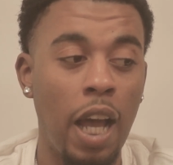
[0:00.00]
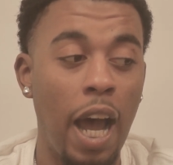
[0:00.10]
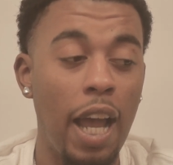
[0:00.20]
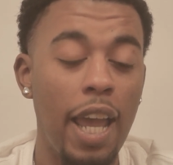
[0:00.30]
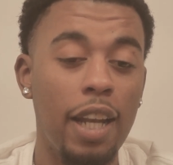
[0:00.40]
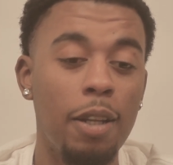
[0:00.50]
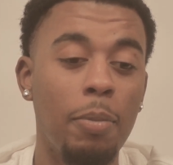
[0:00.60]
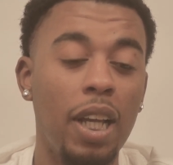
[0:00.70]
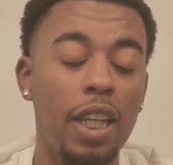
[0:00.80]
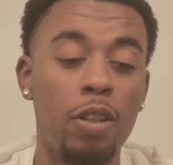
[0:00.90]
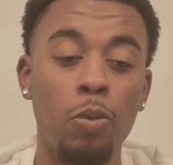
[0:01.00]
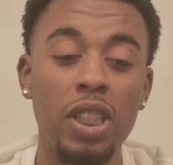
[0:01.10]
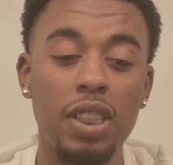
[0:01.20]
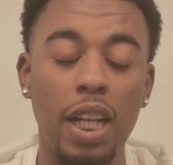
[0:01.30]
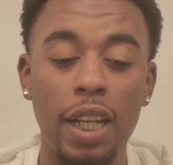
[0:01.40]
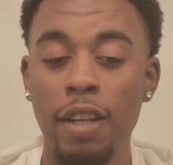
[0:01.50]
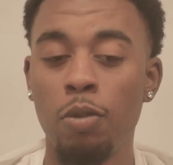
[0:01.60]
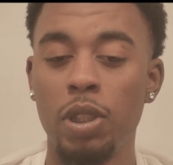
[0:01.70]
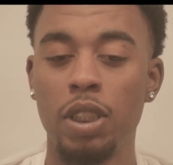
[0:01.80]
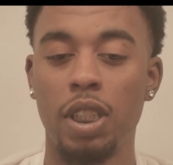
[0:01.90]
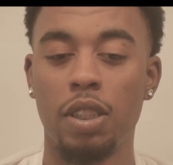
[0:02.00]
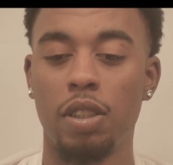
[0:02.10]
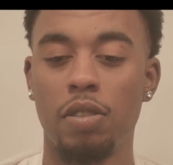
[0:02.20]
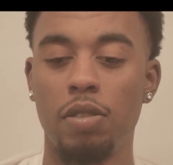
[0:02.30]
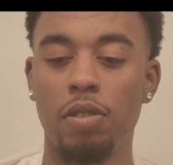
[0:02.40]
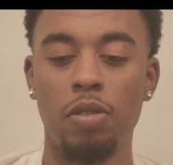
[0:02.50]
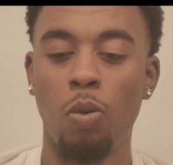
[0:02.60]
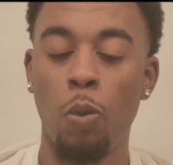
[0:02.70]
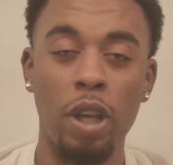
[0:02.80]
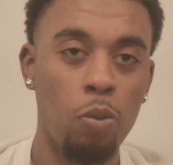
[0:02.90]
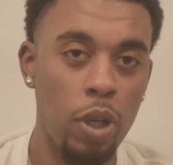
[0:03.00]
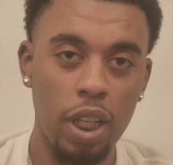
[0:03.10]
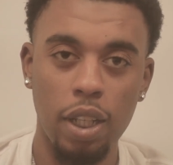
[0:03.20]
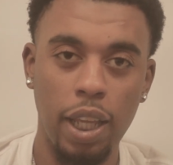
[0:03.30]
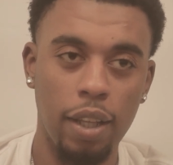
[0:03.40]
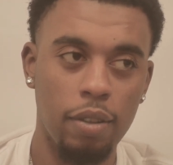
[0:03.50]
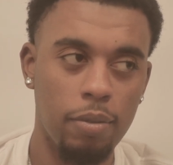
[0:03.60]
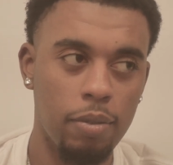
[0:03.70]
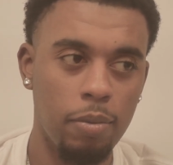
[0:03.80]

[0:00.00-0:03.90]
I had it in my head. The reason that I never really just went with it and